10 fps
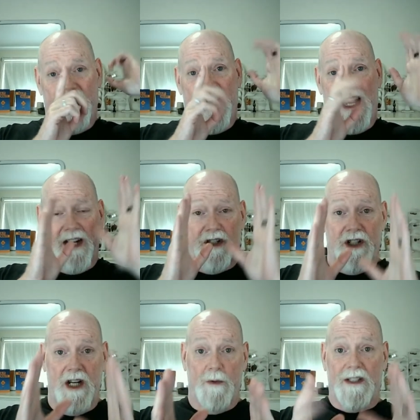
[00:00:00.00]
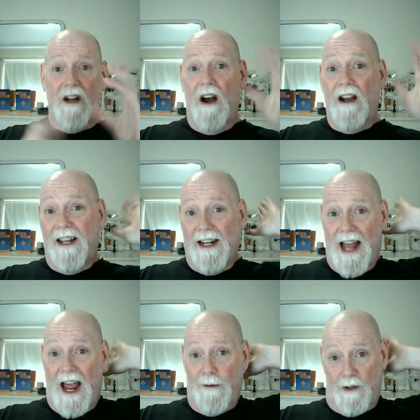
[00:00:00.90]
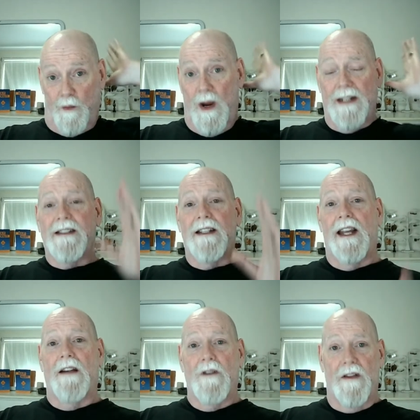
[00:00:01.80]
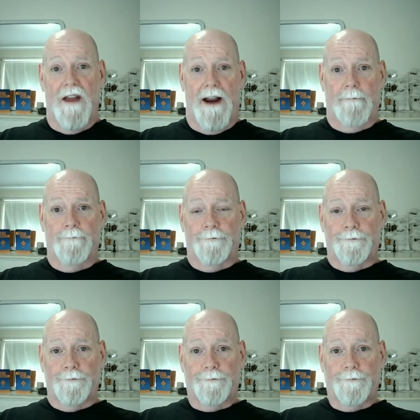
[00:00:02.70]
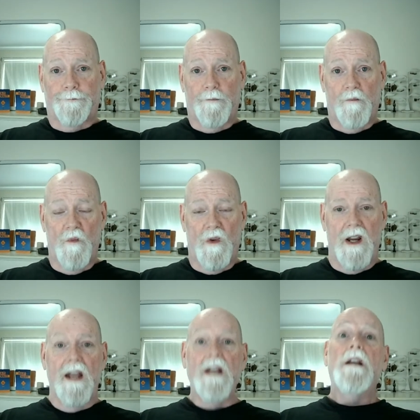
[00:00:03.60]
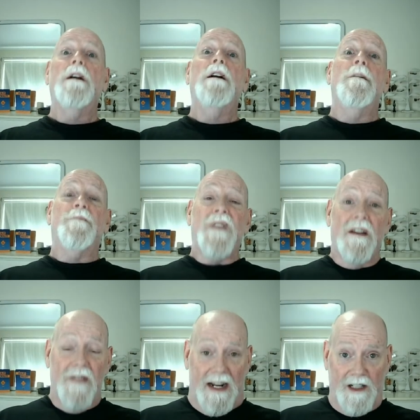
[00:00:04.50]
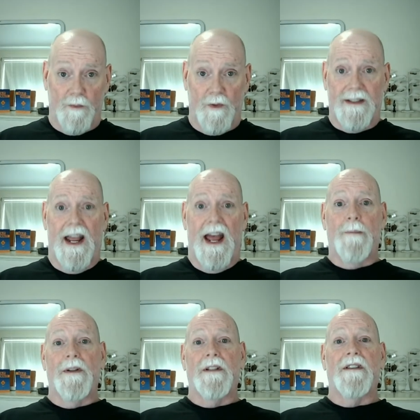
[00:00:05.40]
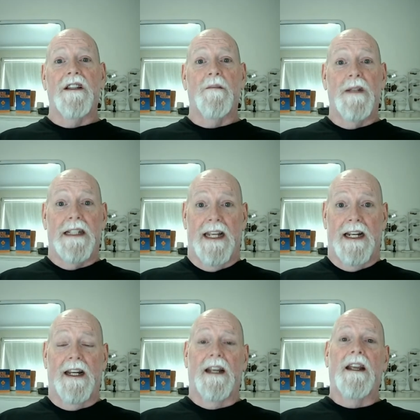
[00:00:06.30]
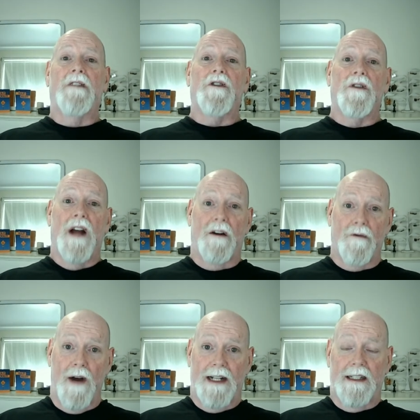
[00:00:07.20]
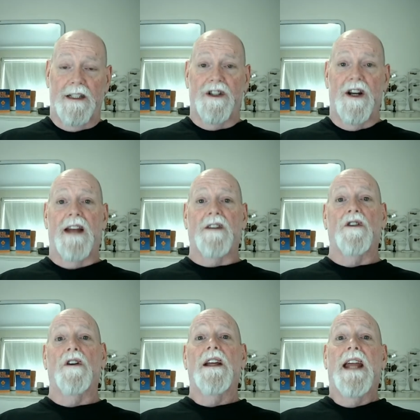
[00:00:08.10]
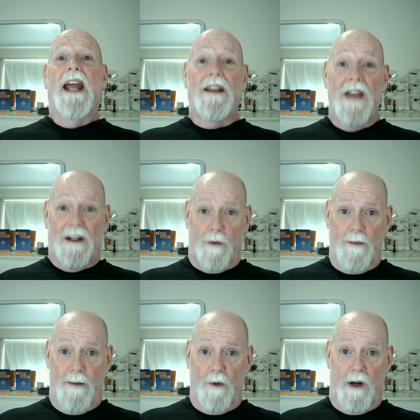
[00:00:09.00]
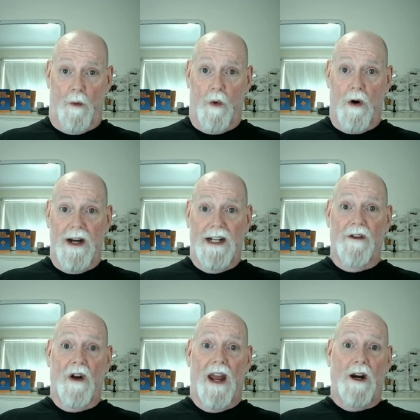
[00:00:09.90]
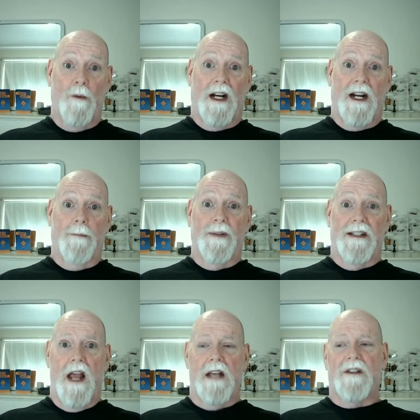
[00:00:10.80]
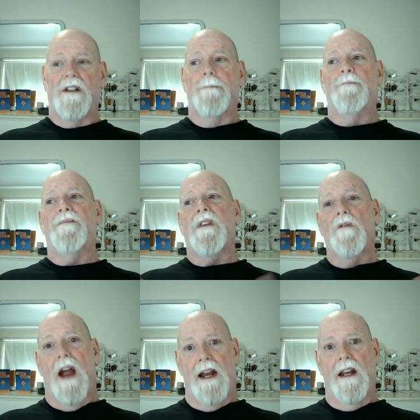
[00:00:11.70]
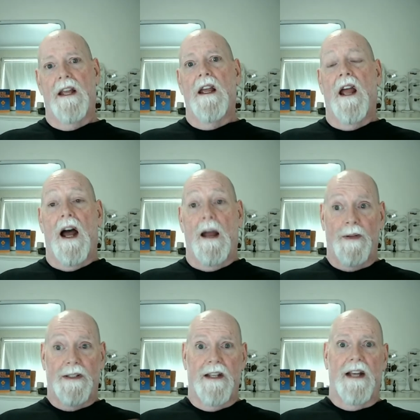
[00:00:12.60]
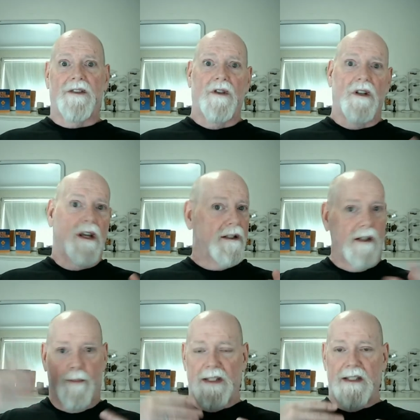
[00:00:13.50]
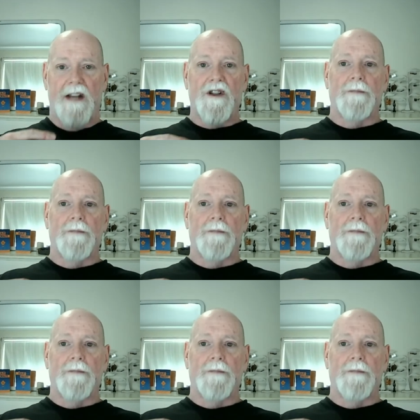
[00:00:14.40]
and she was talking and I was witnessing everything. Okay. That is what happens in the beginning if you're not ready to channel. And that's when people get worried and they're like, oh my God, I'm possessed, right? I'm possessed, or that's possession.